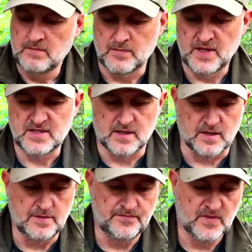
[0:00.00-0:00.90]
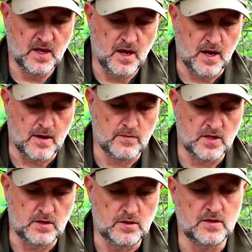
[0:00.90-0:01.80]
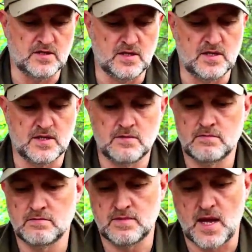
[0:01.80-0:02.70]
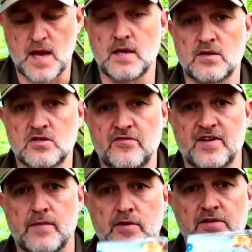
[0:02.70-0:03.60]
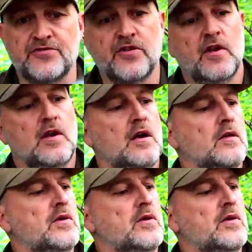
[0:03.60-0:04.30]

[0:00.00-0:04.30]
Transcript: But basically, you use these 8-inch flatbreads.